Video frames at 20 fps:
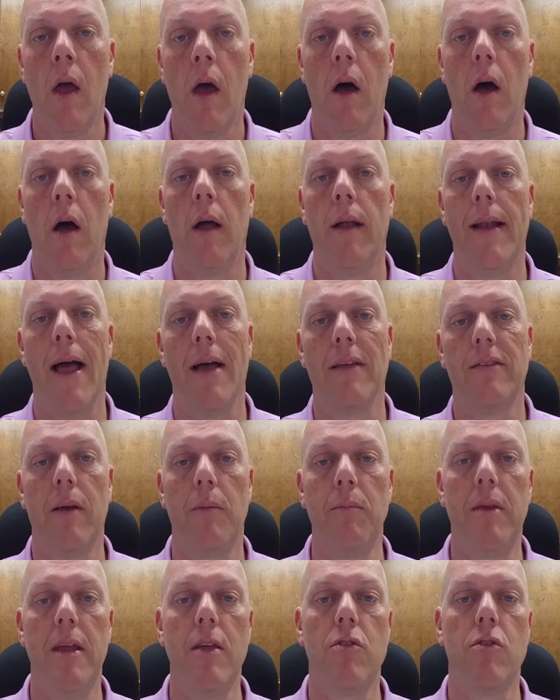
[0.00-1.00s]
Now,
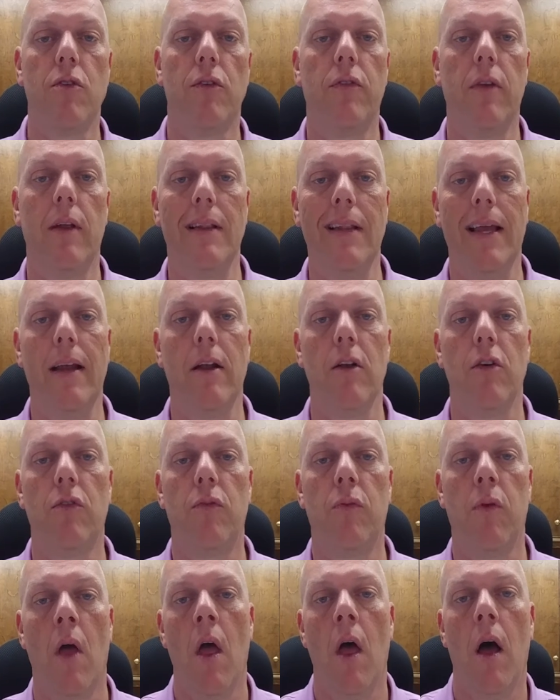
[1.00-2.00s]
some teachers and
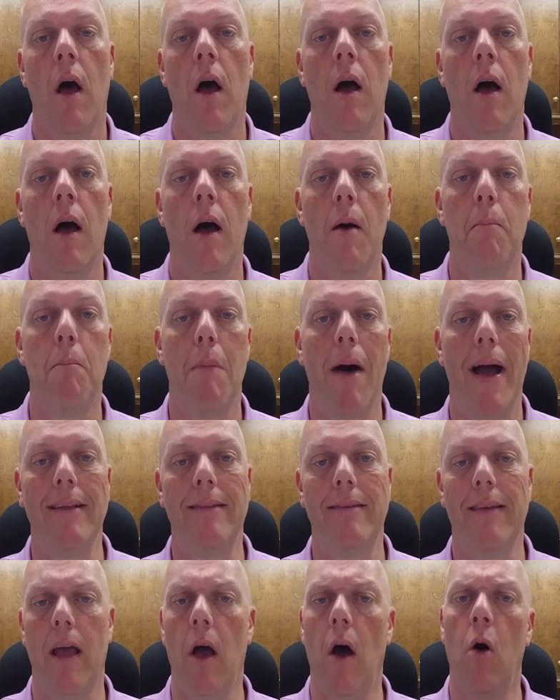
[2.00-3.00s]
leaders
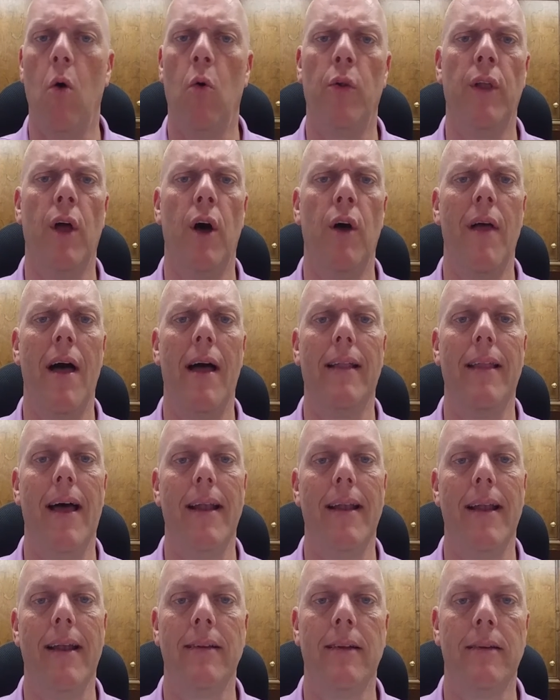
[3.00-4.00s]
might say, oh, well, no,
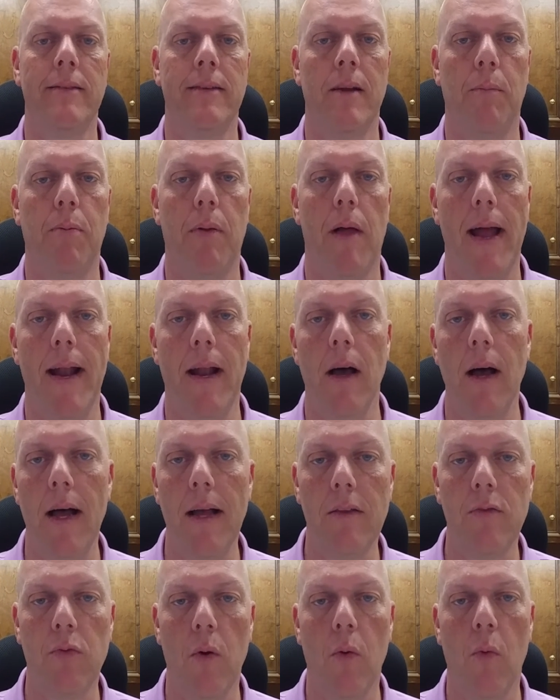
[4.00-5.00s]
that doesn't apply to
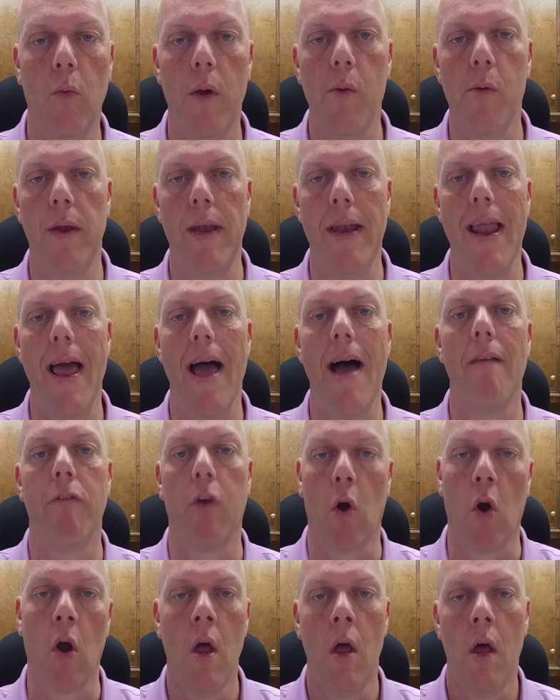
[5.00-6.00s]
us. Well, we would
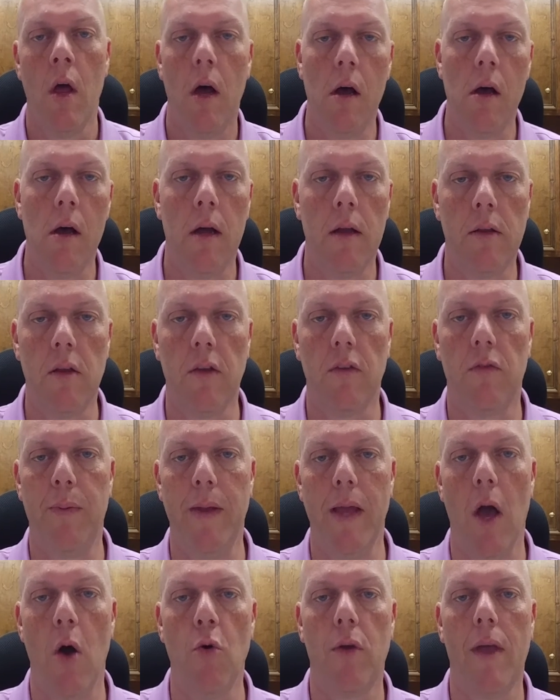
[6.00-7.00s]
never just
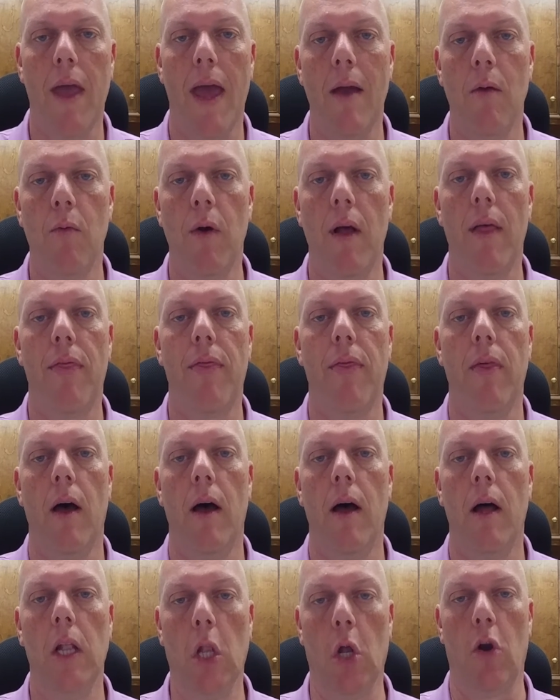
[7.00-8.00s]
be okay with
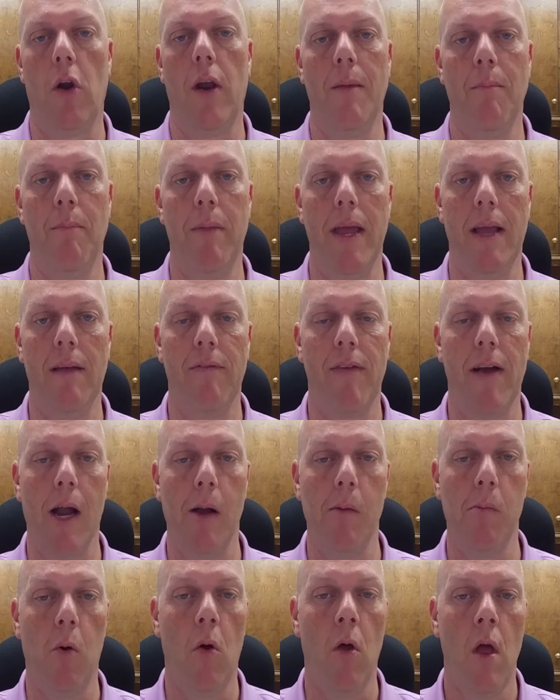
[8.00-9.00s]
learning being
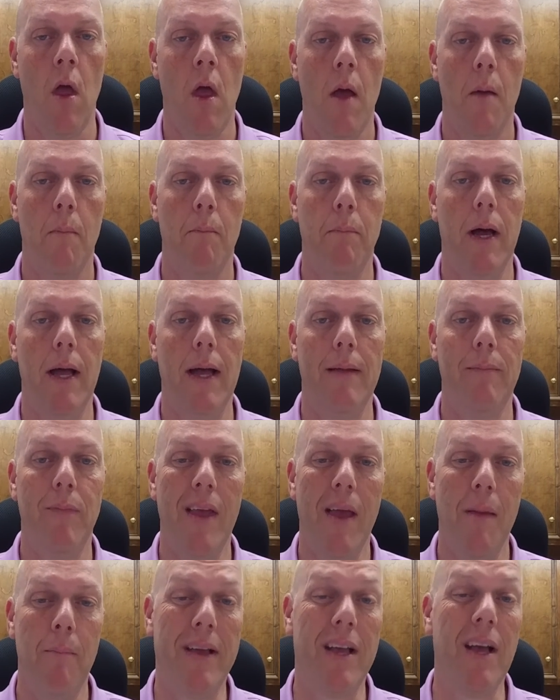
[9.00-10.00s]
variable.
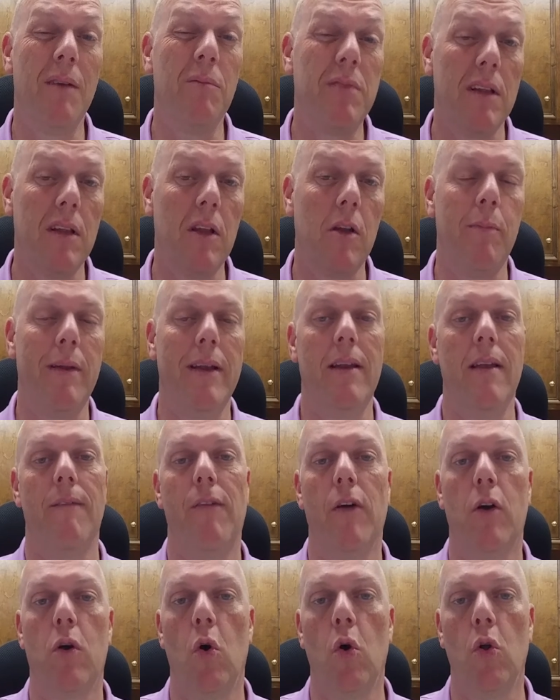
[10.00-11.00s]
But it becomes a little bit
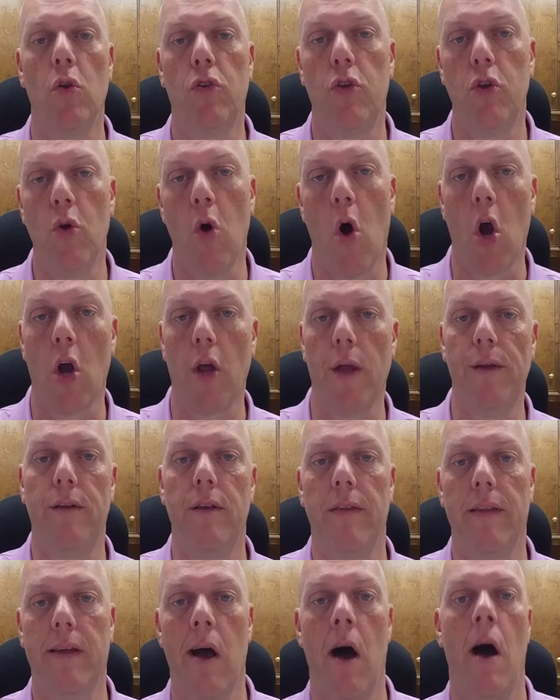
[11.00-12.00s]
difficult to argue
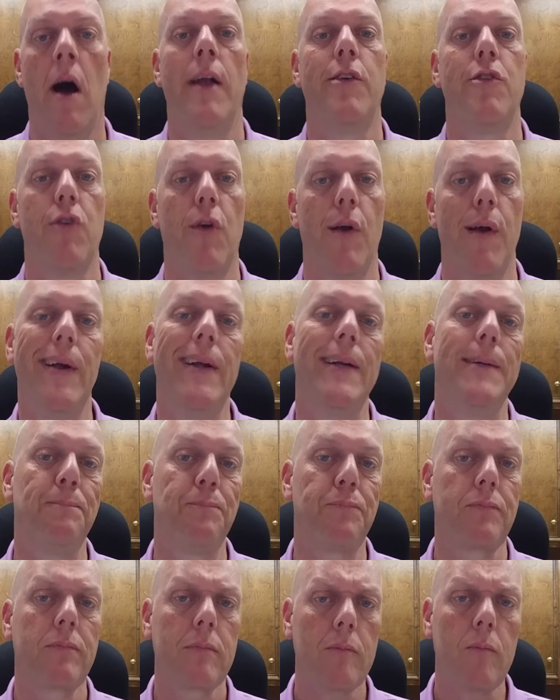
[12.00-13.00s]
to the contrary,
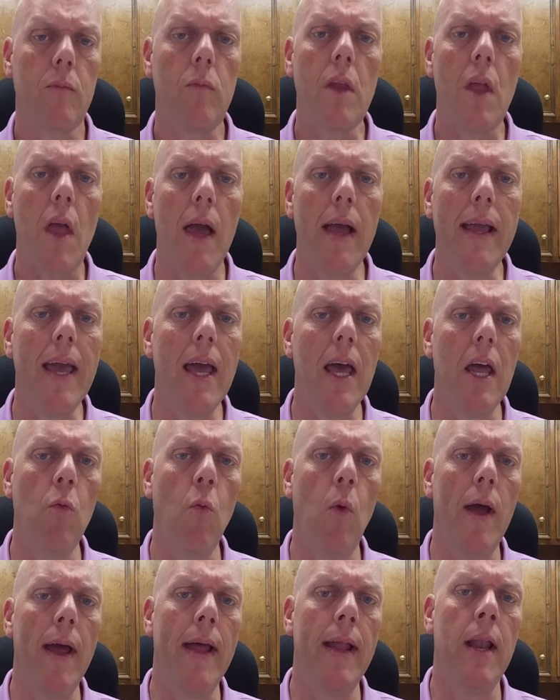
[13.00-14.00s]

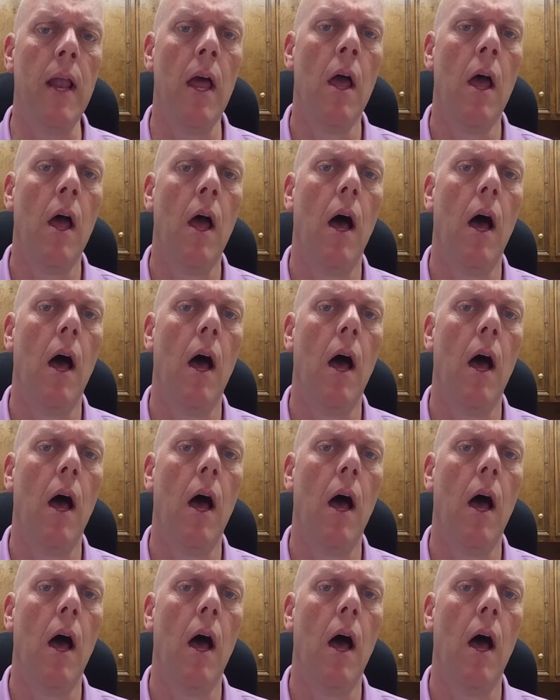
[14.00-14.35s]
again, when